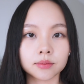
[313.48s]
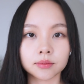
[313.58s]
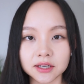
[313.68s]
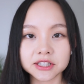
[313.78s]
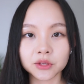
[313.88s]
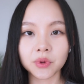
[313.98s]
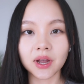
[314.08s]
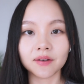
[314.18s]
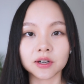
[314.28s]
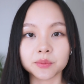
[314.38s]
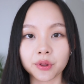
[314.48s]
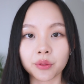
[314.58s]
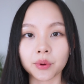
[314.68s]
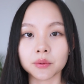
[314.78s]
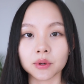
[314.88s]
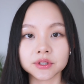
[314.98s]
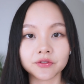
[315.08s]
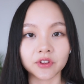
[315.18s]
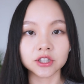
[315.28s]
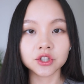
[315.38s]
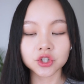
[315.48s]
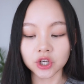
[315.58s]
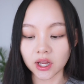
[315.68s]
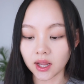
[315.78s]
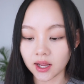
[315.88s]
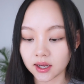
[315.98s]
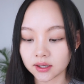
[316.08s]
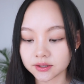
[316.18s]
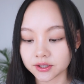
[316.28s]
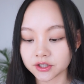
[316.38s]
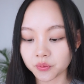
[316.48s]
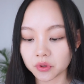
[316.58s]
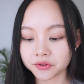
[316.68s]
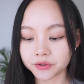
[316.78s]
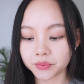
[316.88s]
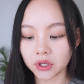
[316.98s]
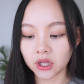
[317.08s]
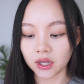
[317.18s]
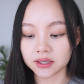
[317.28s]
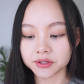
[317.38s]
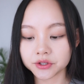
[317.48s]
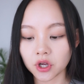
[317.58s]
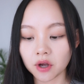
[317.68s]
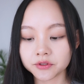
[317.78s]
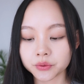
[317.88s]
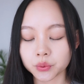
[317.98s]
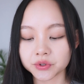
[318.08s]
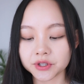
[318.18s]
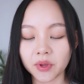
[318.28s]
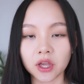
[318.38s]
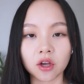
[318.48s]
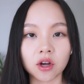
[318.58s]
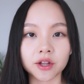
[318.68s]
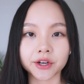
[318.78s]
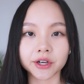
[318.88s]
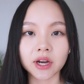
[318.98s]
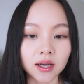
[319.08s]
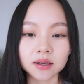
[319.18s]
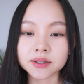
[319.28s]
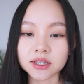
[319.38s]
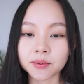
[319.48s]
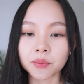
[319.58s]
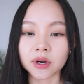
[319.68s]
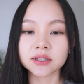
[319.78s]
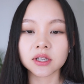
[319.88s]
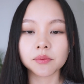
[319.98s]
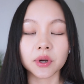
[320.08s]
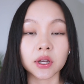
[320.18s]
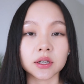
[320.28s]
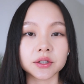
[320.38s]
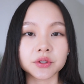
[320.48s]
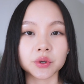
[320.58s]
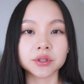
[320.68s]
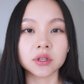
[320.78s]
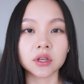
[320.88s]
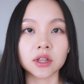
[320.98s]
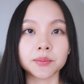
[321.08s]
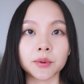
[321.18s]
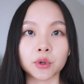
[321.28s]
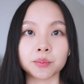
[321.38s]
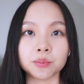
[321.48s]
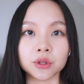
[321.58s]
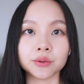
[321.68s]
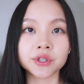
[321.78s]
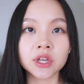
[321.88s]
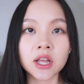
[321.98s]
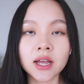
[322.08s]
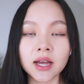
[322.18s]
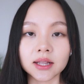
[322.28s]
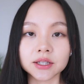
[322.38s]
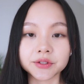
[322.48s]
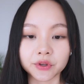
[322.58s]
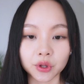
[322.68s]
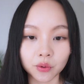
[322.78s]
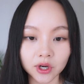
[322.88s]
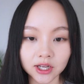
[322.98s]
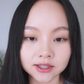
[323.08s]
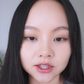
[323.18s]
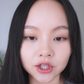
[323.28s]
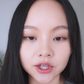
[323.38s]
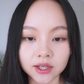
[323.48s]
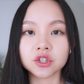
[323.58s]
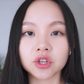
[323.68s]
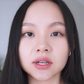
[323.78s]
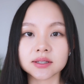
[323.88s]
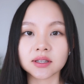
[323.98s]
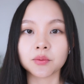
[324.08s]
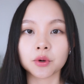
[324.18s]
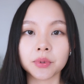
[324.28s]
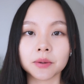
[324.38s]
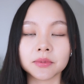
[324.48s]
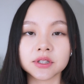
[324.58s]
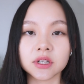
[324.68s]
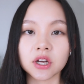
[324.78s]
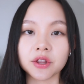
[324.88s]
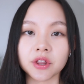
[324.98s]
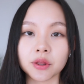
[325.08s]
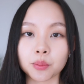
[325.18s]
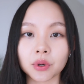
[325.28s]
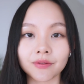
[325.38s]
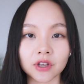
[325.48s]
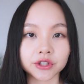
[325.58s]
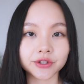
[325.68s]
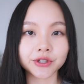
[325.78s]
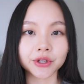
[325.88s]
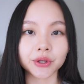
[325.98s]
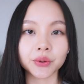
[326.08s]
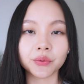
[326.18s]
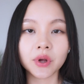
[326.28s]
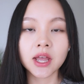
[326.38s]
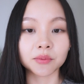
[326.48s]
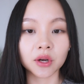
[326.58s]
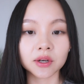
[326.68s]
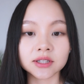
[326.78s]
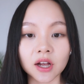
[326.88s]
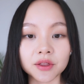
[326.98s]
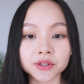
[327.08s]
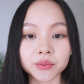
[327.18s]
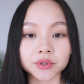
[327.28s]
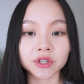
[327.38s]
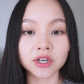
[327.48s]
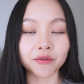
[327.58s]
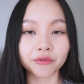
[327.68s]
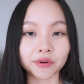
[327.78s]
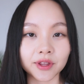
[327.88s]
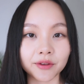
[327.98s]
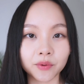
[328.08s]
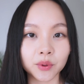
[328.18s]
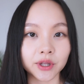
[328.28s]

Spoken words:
Next up we have number 3 Rose Finch, and it's supposed to be a soft rosy pink color, semi-brighting, but it is going to look a little bit more mute, at least for the gradients look. This shade is a lot more pigmented than the previous two. I'm curious how this will turn out for the full